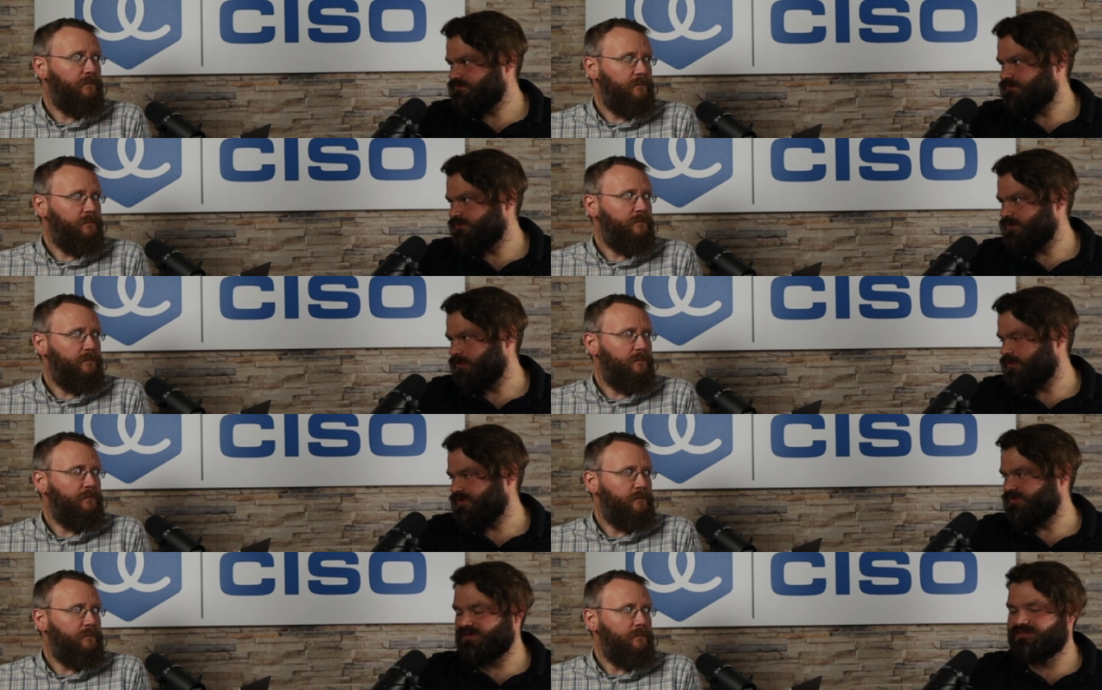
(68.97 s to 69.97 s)
Speaker 1: for the
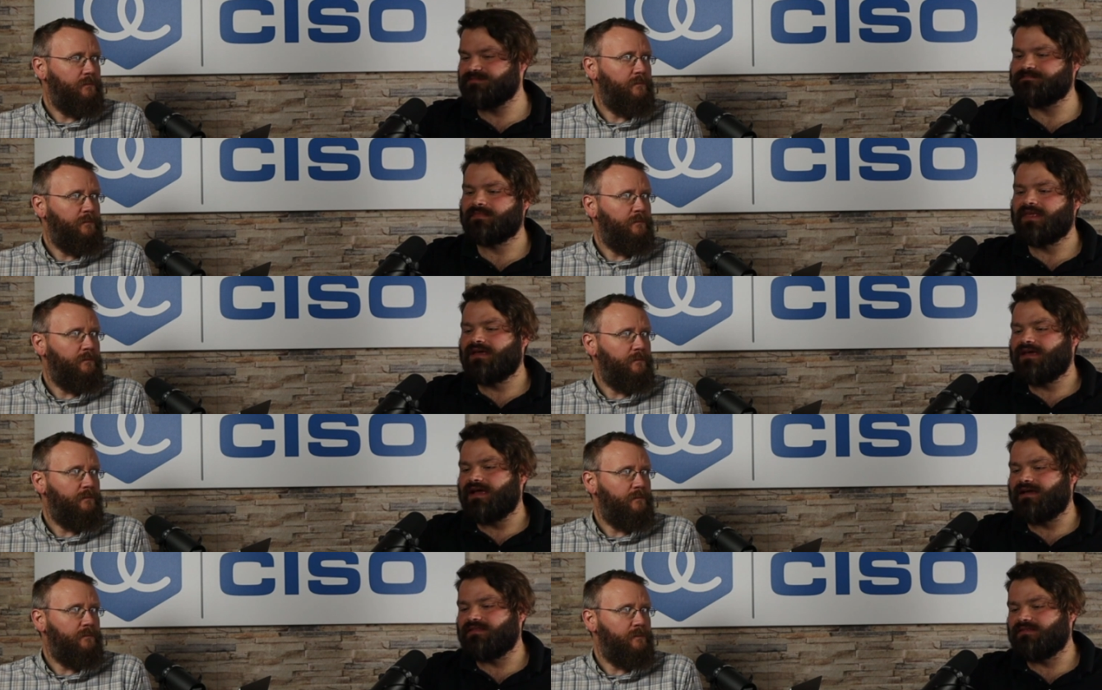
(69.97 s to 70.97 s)
organization,
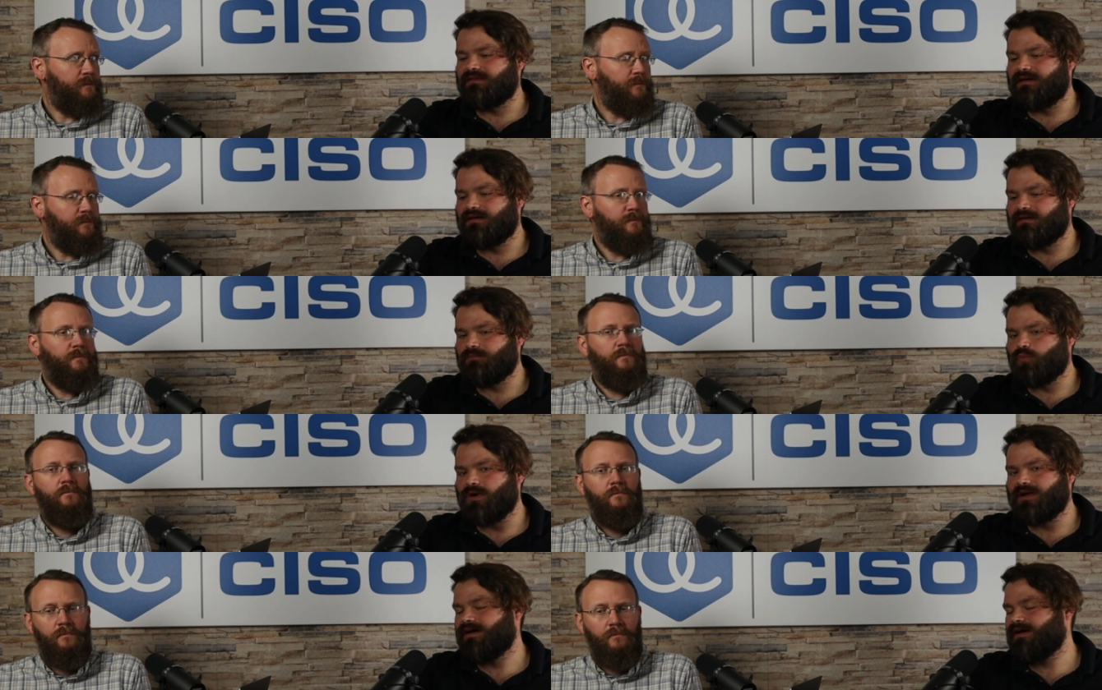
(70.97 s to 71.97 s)
and um,
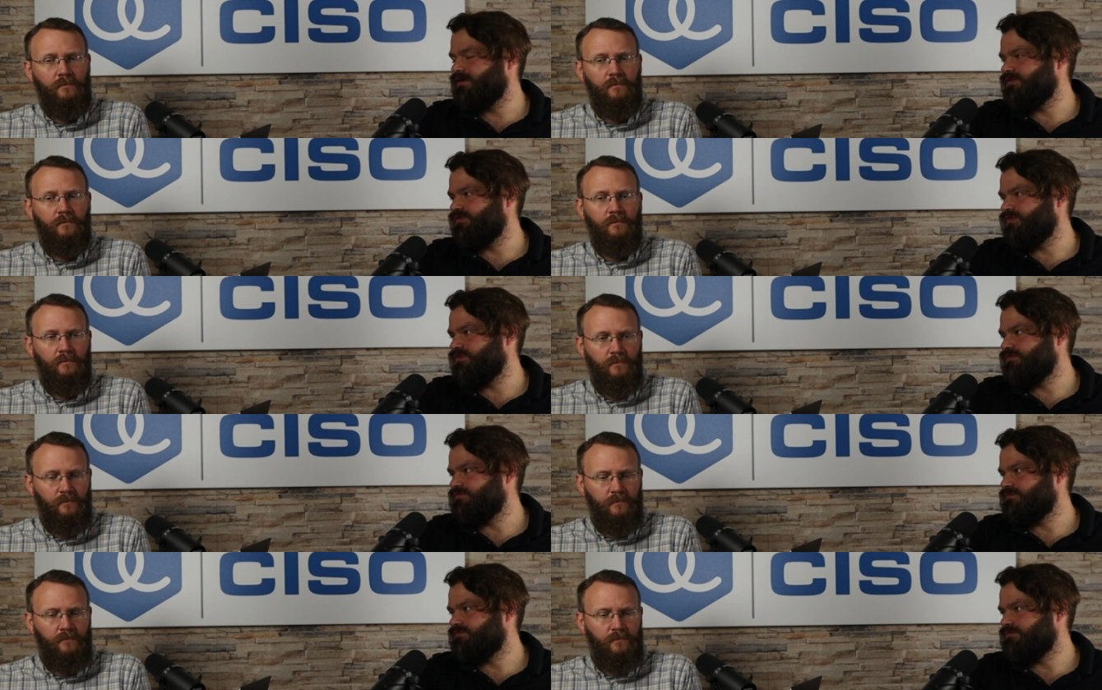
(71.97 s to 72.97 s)
what kind of
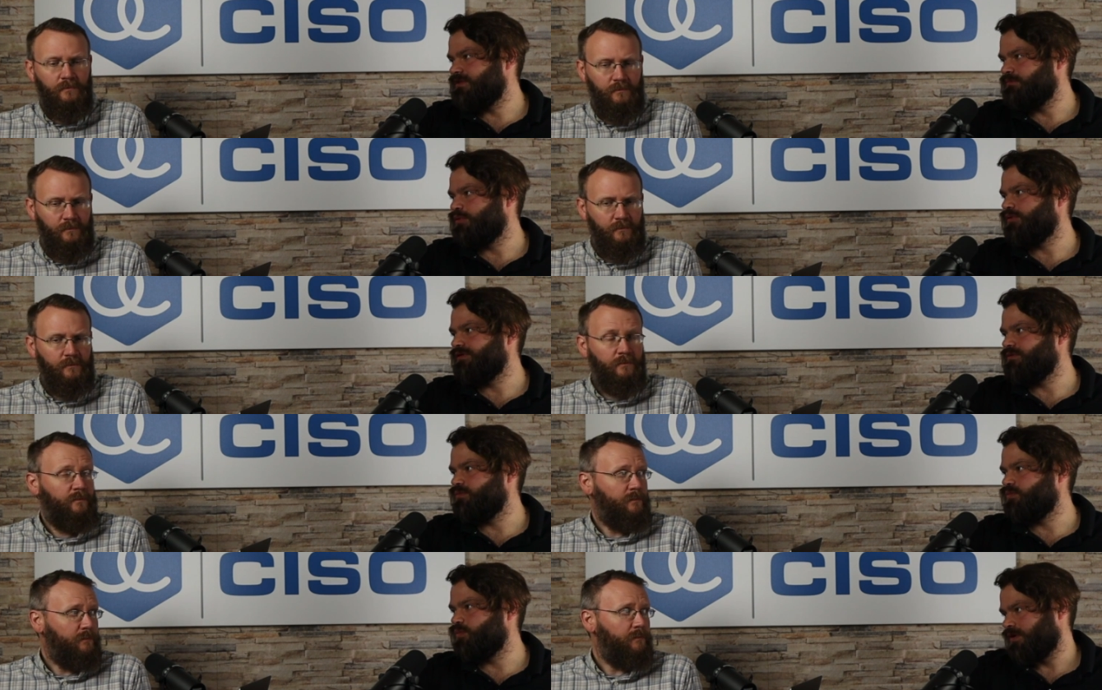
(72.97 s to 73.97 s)
employee
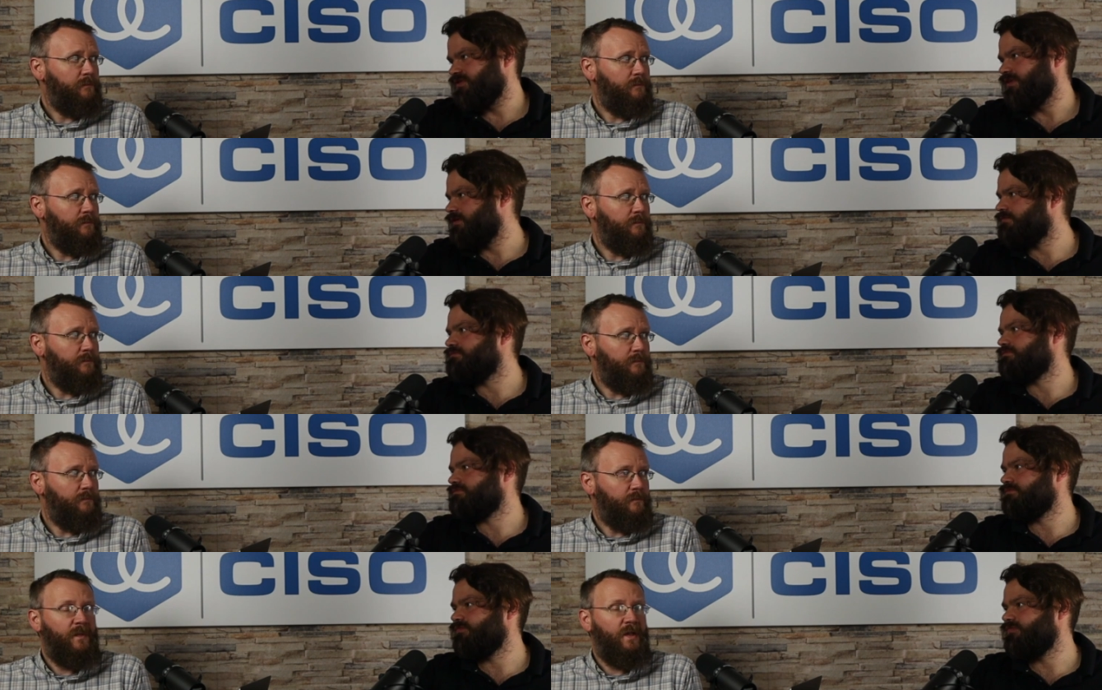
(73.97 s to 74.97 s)
worked in it?
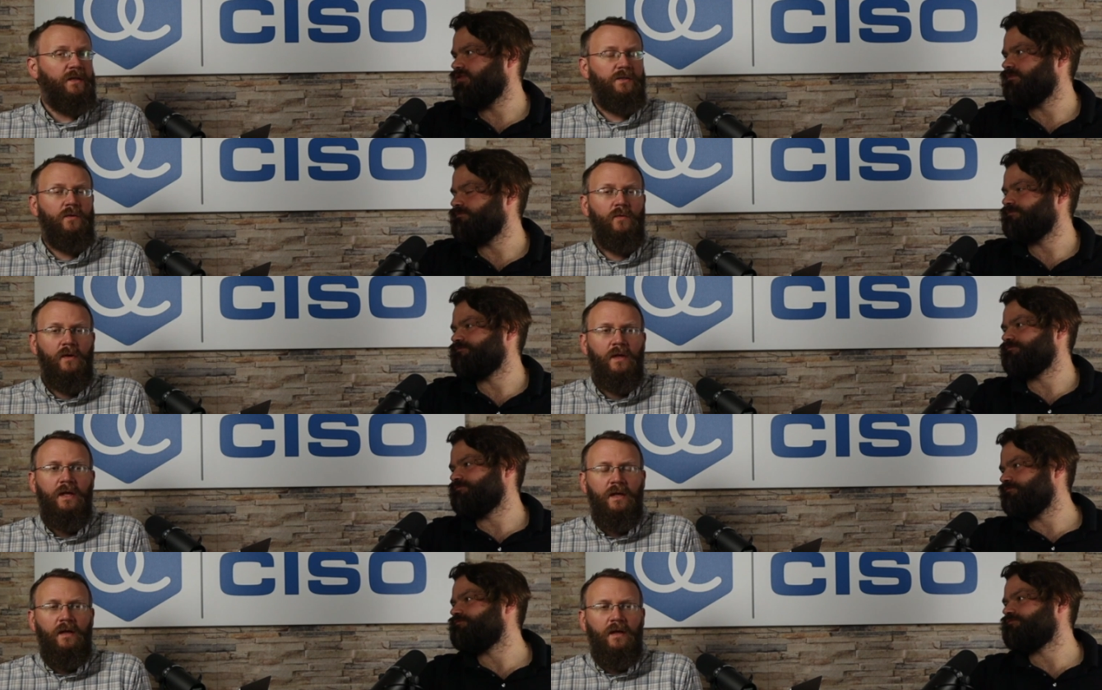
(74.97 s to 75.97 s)
Yeah. You?
Speaker 2: So,
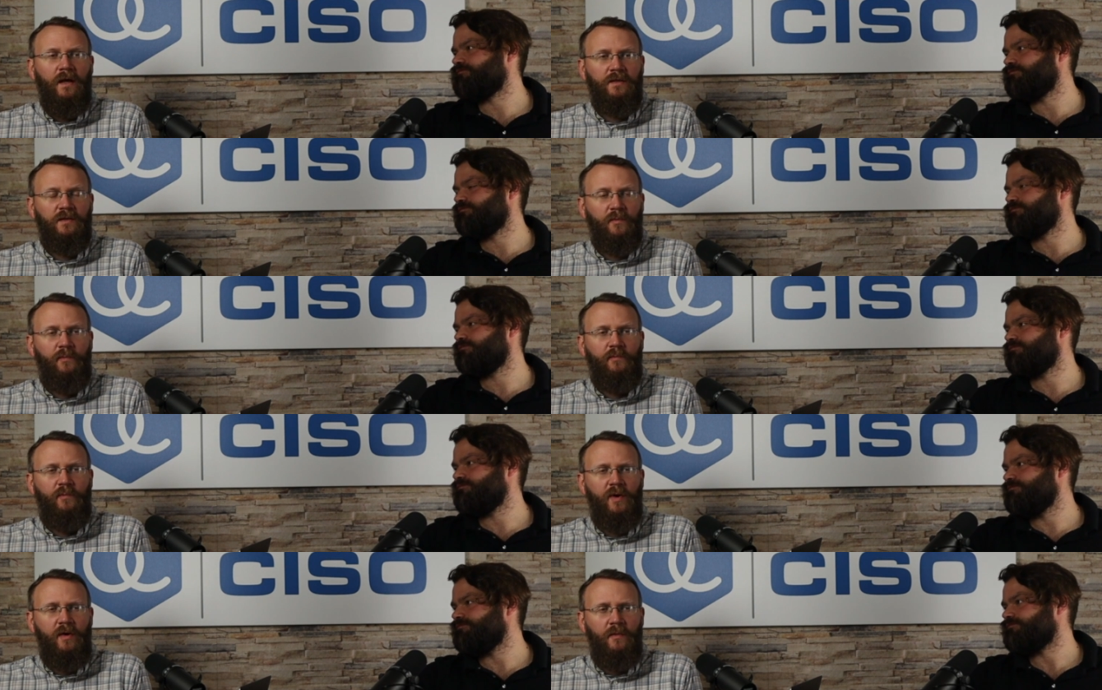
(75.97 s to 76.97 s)
uh, so the
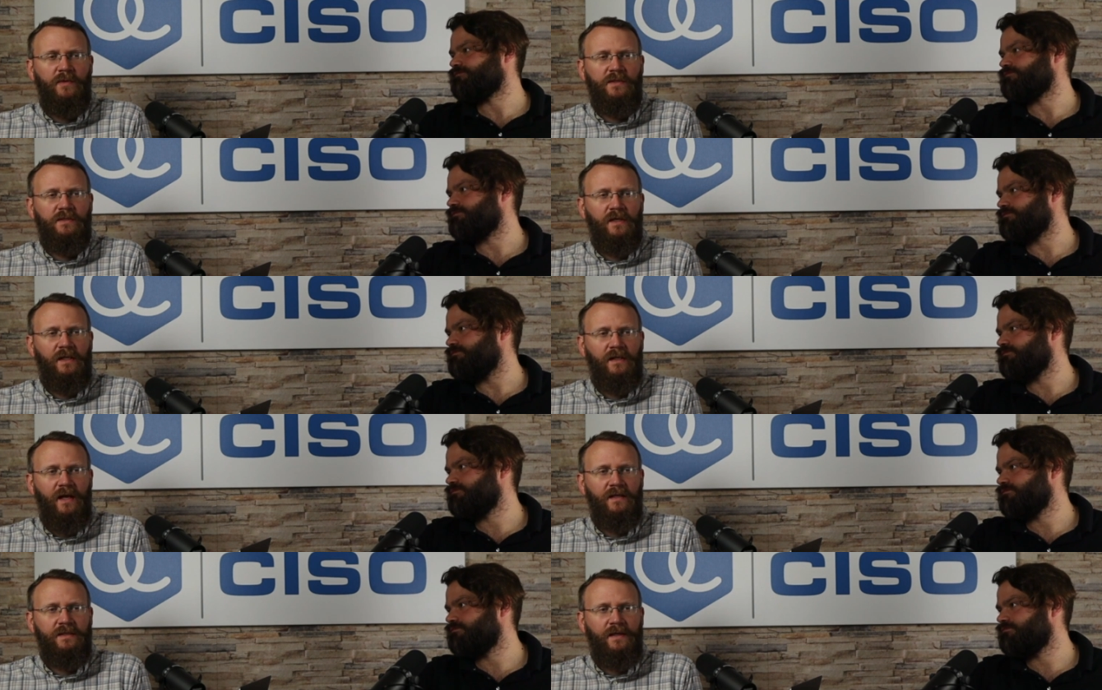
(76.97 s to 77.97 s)
purpose a
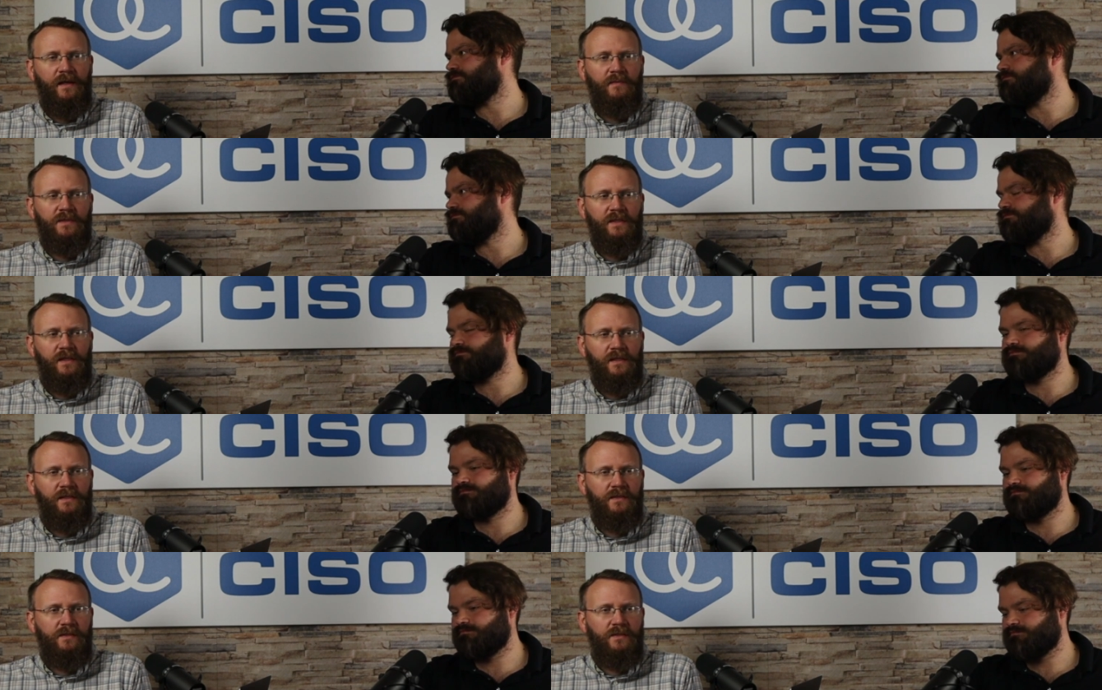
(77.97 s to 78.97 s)
lot of times
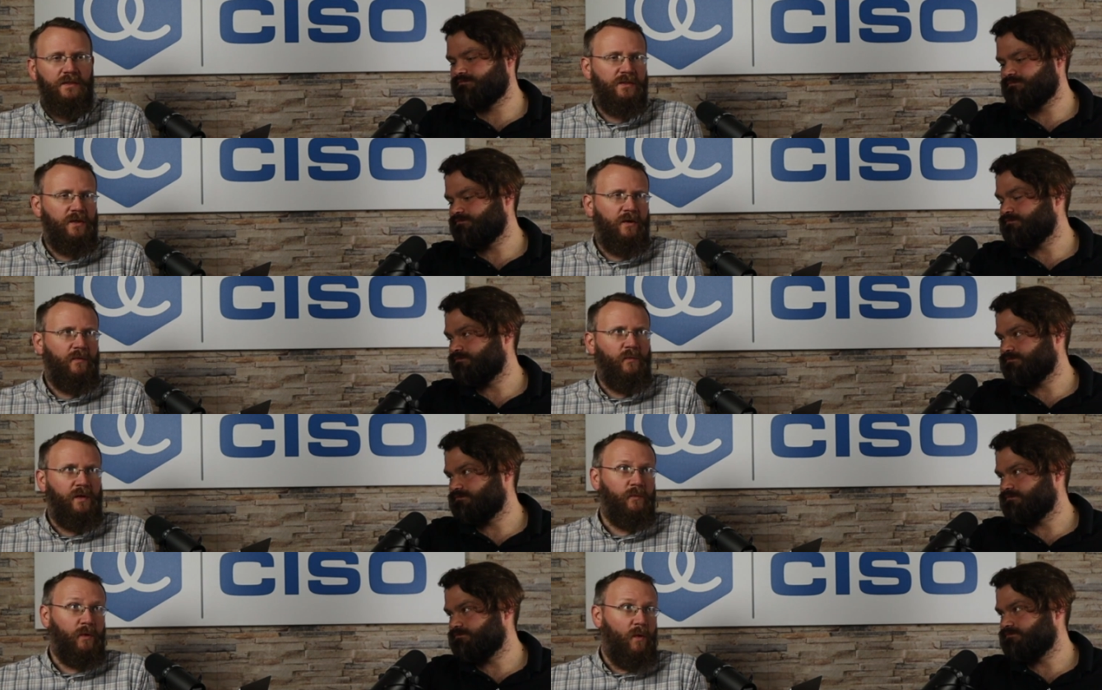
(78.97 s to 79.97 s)
is to start
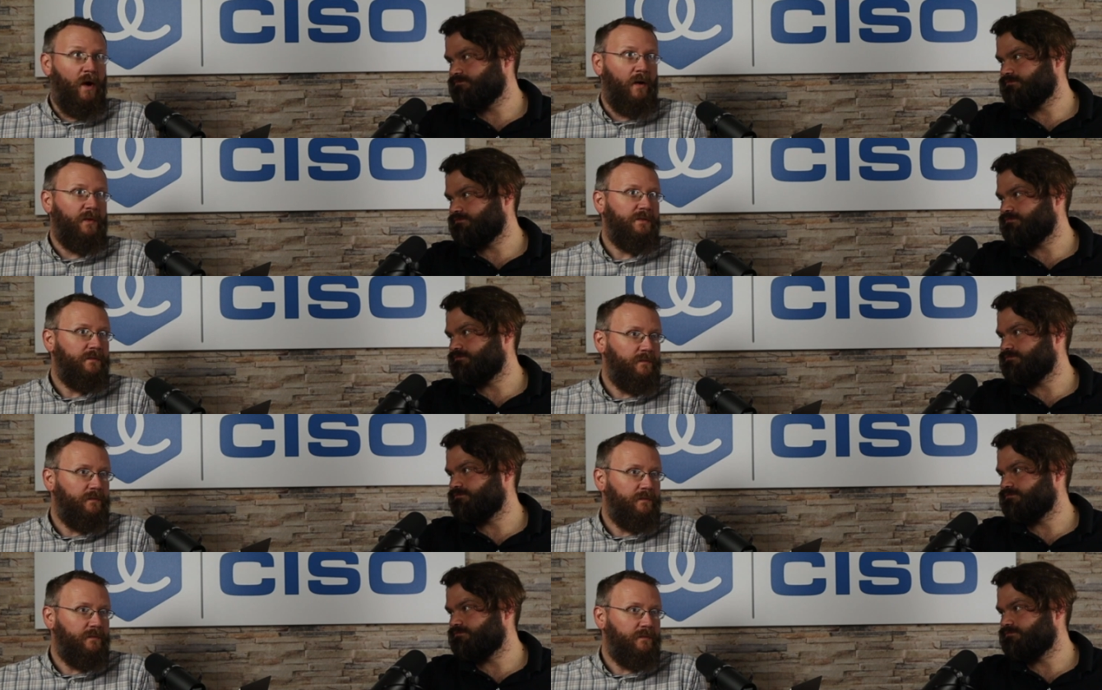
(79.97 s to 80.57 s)
with requirements.